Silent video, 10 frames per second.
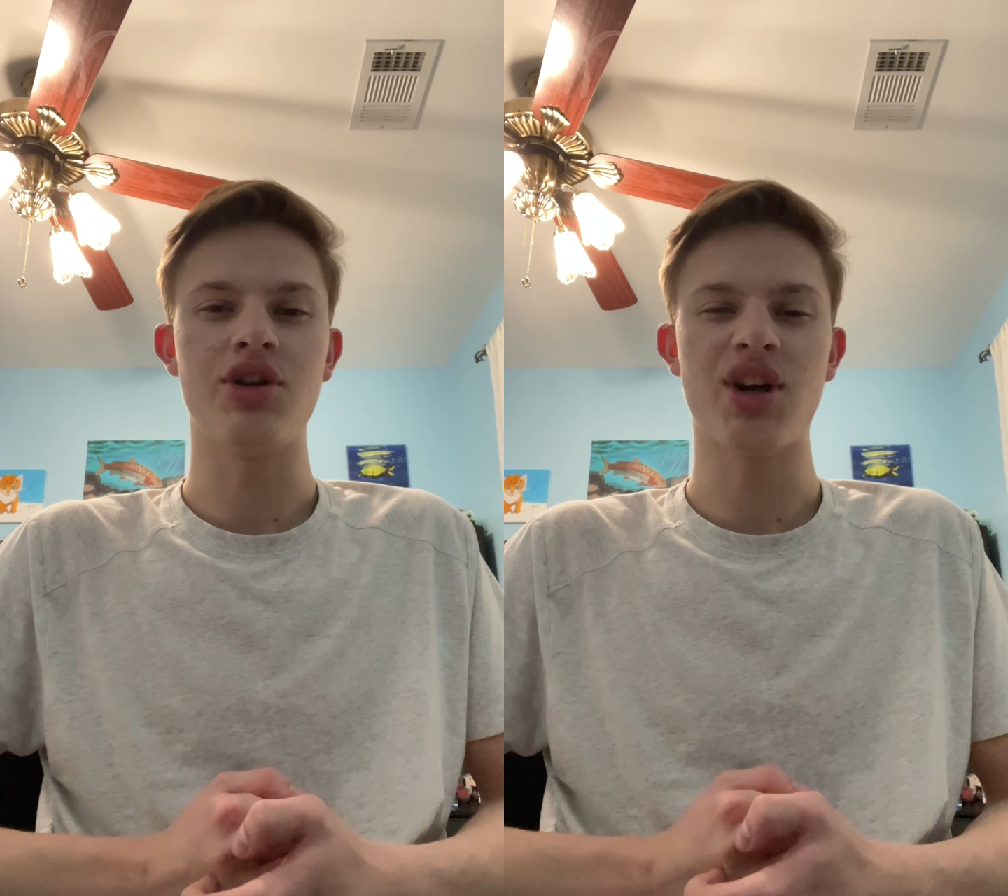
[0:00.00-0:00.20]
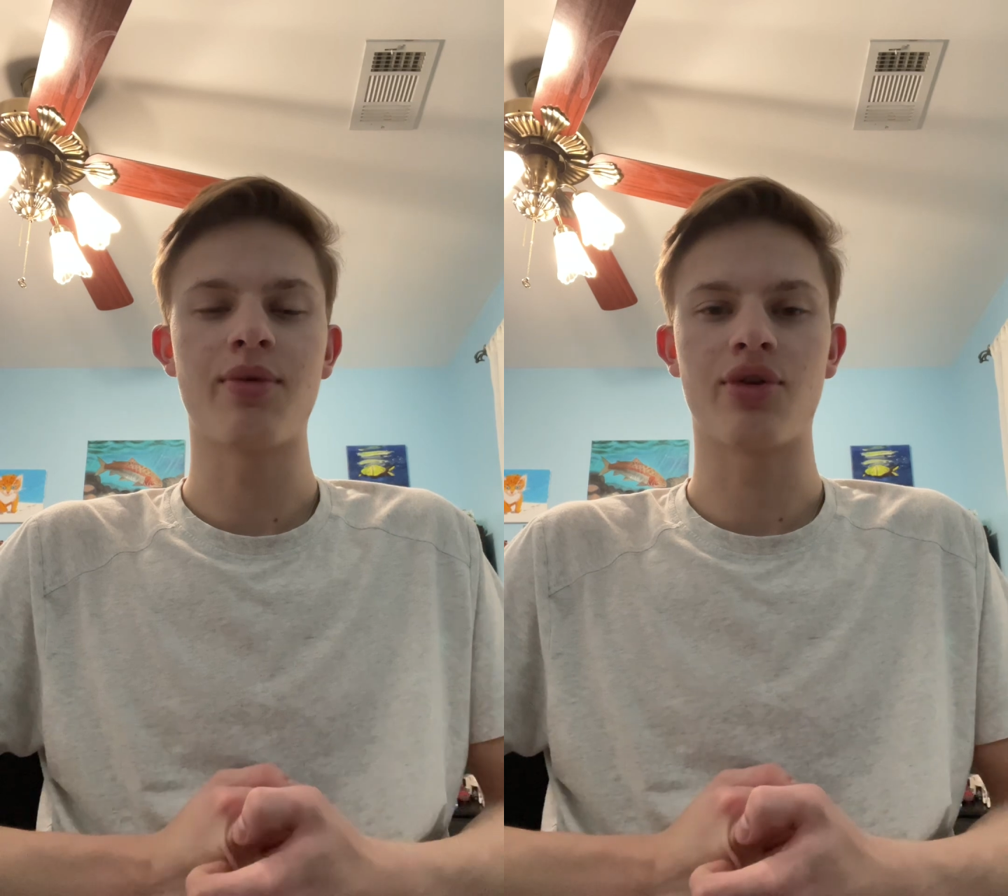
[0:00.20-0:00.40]

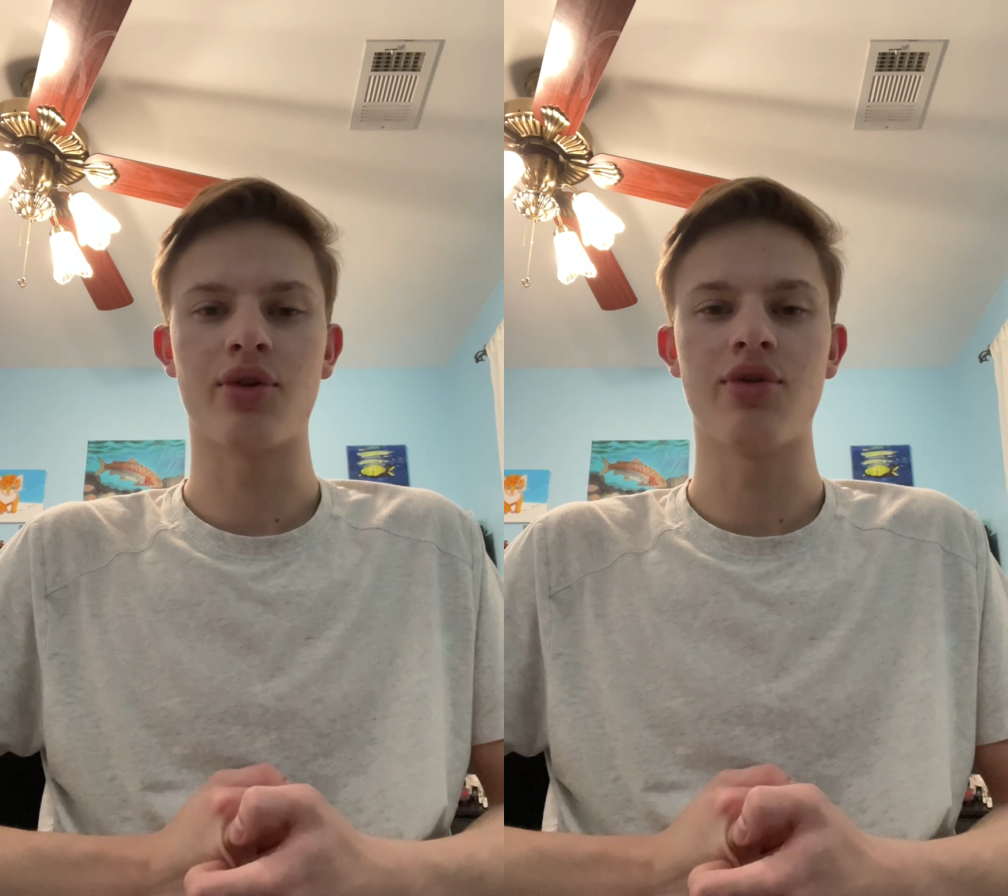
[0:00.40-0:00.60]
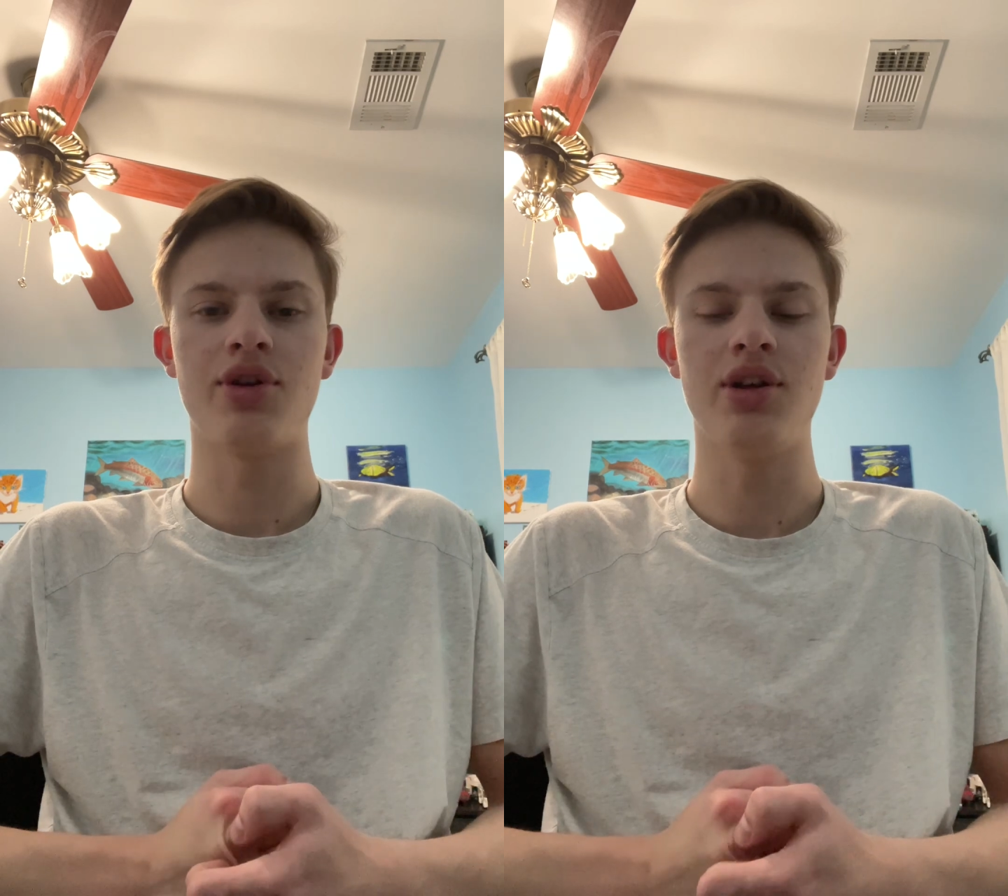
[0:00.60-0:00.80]
chapter
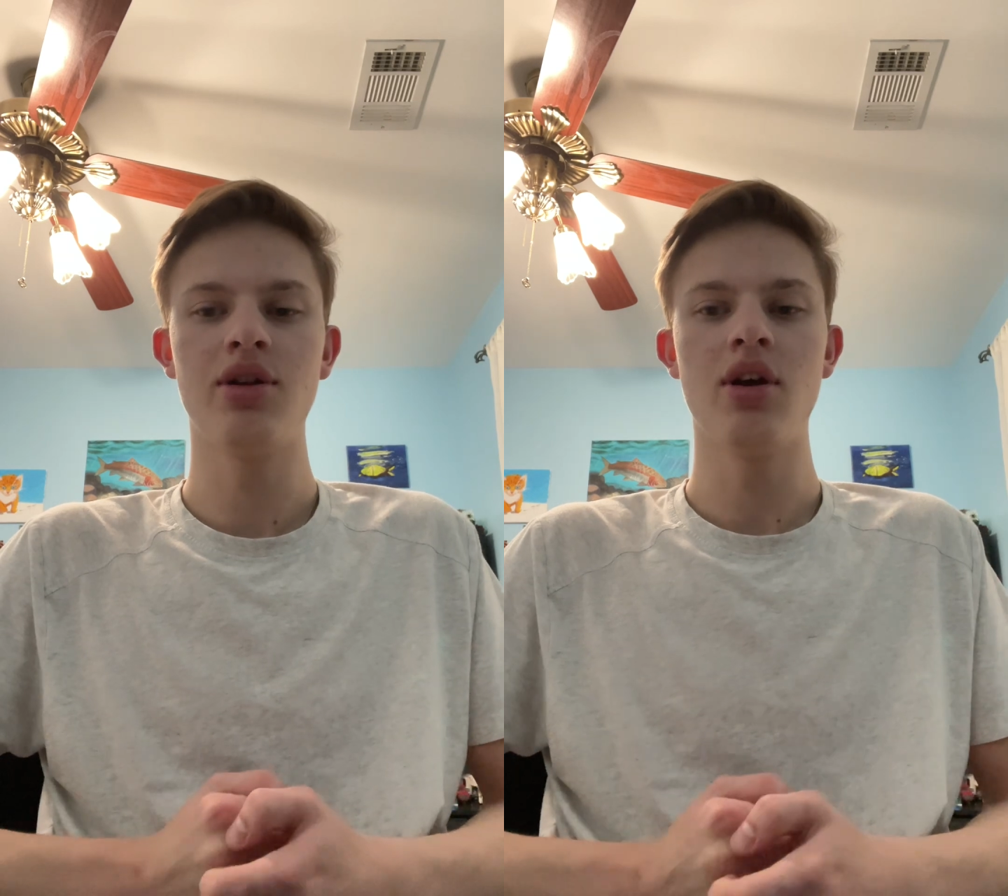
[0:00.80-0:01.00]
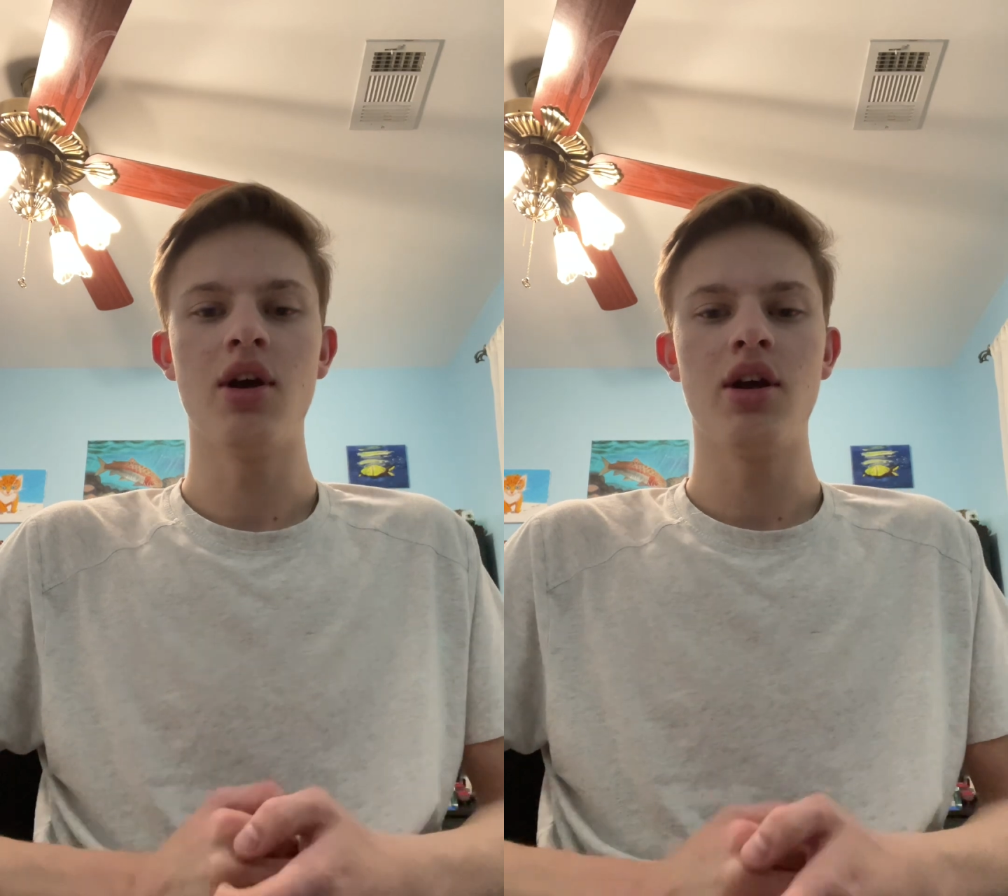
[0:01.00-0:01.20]
13,